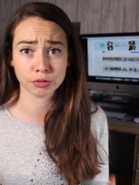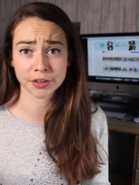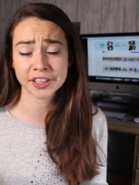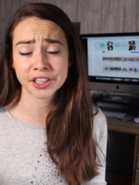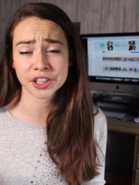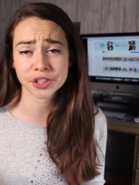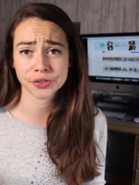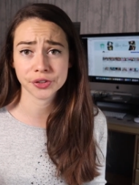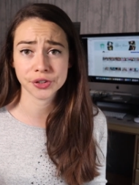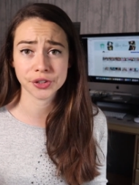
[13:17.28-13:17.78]

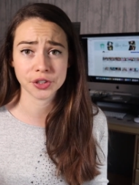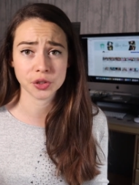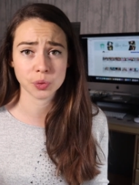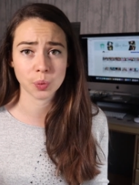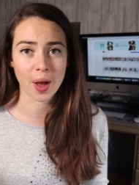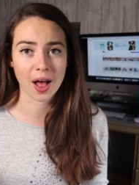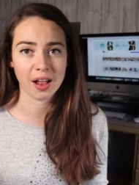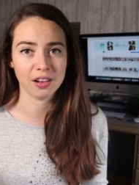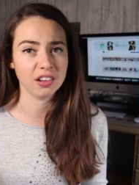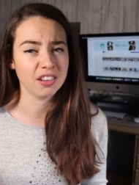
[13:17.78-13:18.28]
rich food as
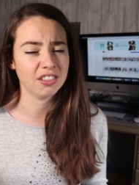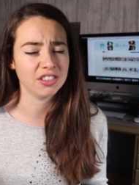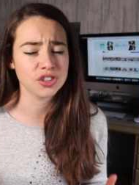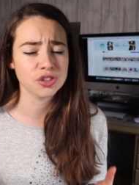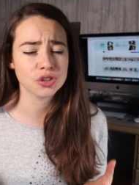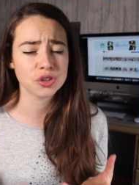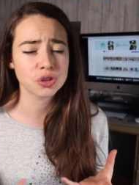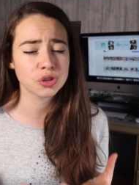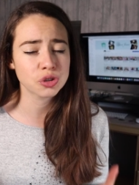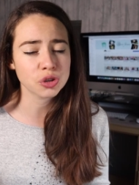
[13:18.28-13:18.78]
well.
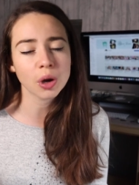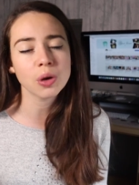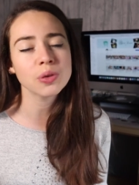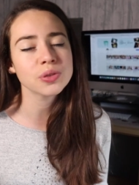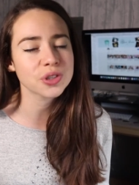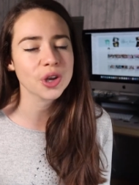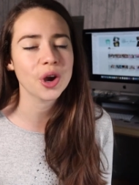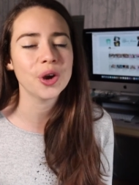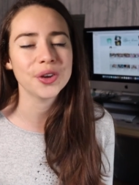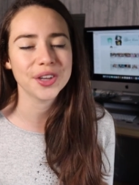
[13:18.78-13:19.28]
So,
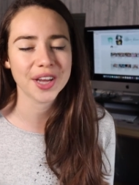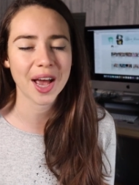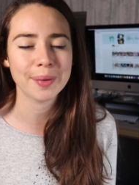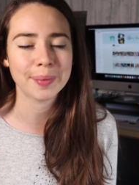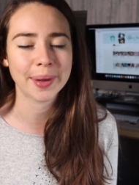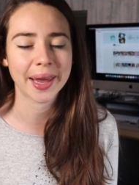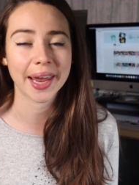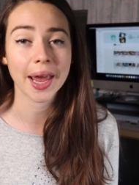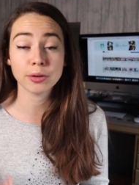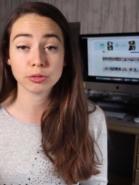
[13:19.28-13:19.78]
so
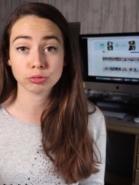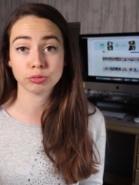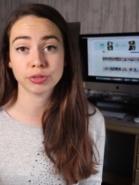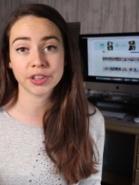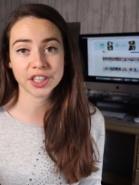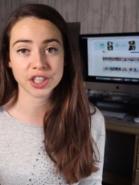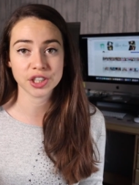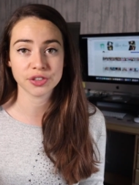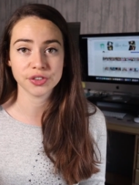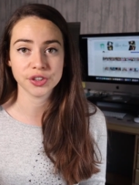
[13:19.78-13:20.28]
yummy, but
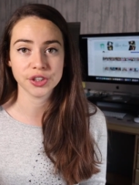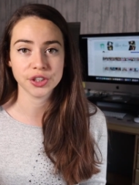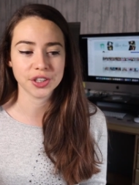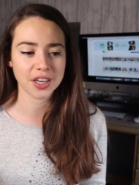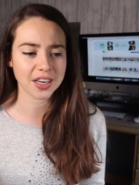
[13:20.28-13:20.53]
rich food.